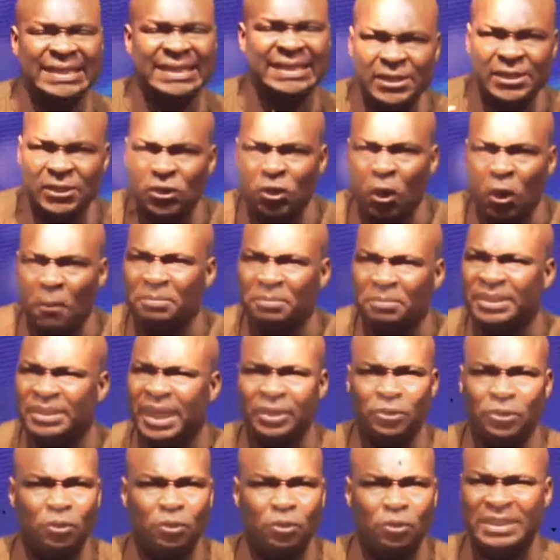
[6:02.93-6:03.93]

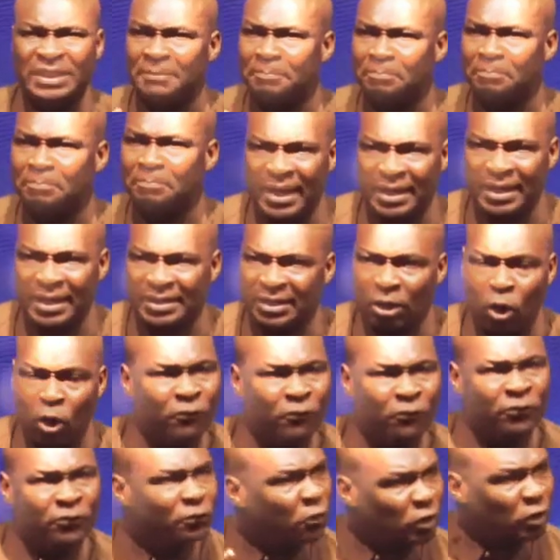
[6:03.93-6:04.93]
subject of debate,
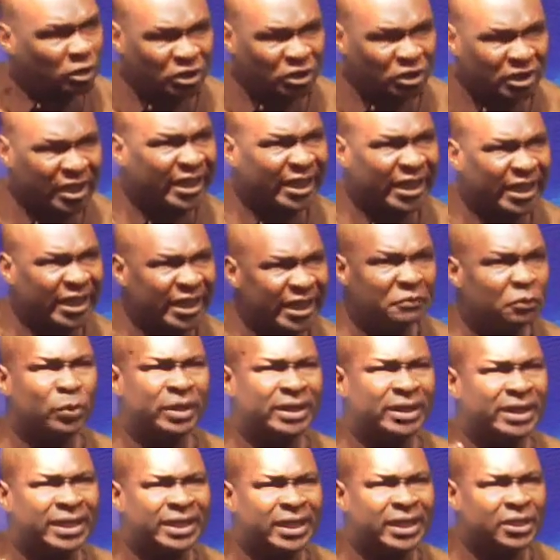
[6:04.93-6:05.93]
unfortunately, even
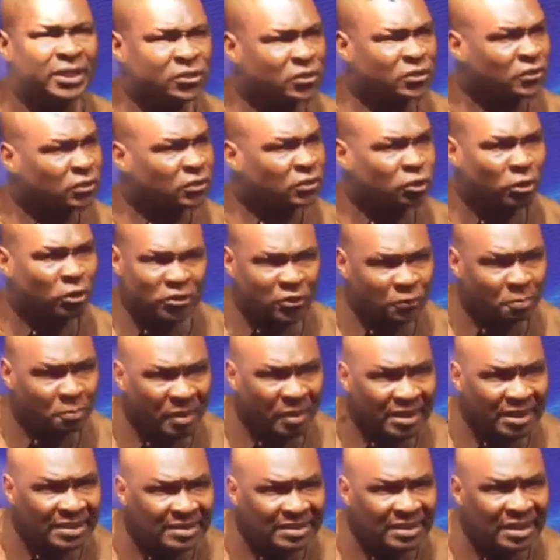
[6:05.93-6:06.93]
within the church
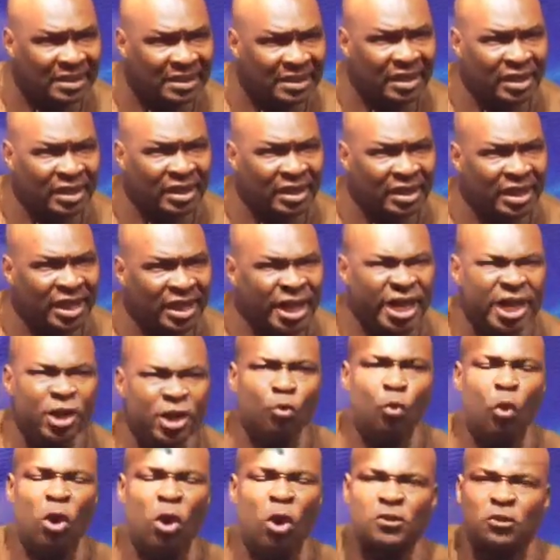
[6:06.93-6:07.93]
space. It
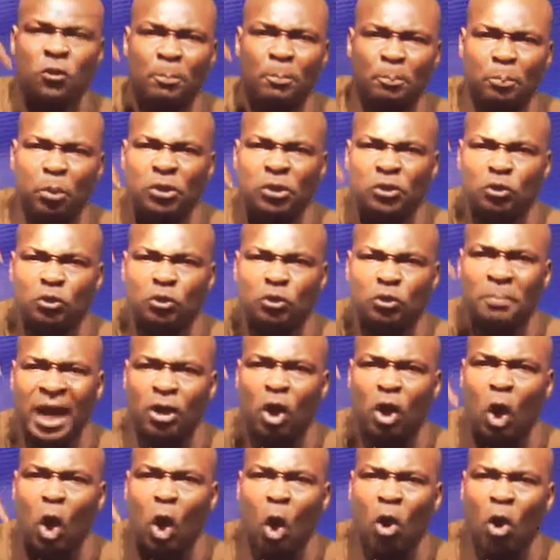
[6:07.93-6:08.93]
was supposed to be
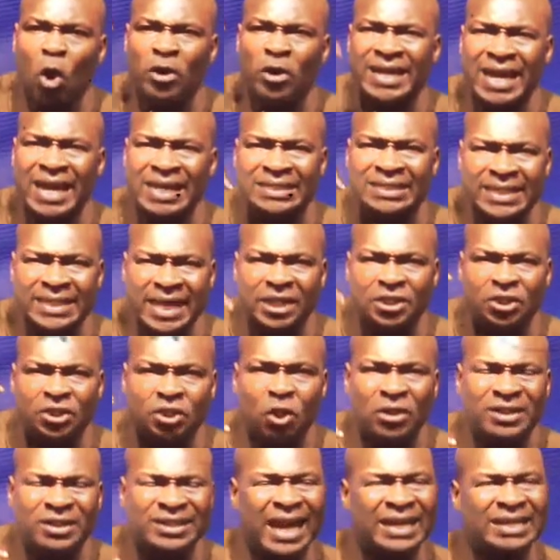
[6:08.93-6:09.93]
an
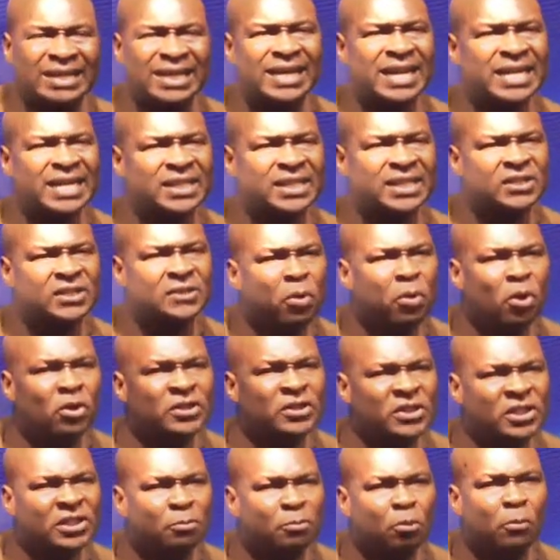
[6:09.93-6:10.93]
orientation that
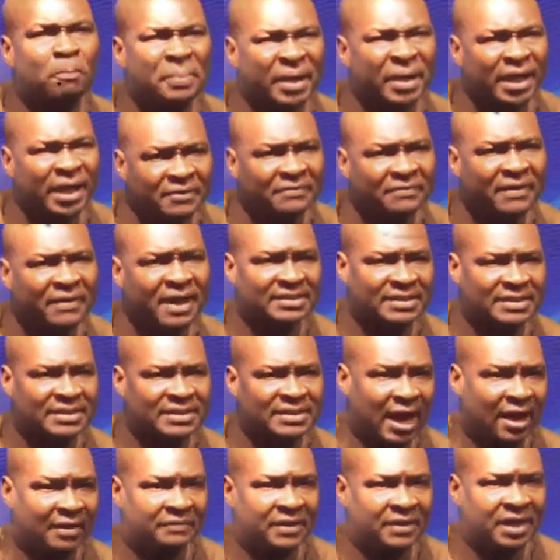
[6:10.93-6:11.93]
responsible believers
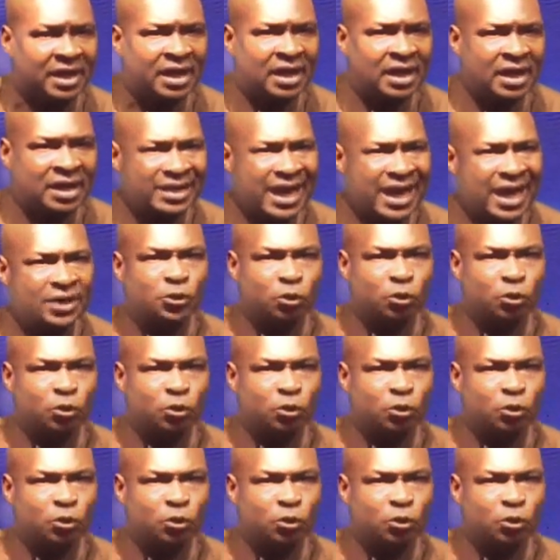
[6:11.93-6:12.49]
have that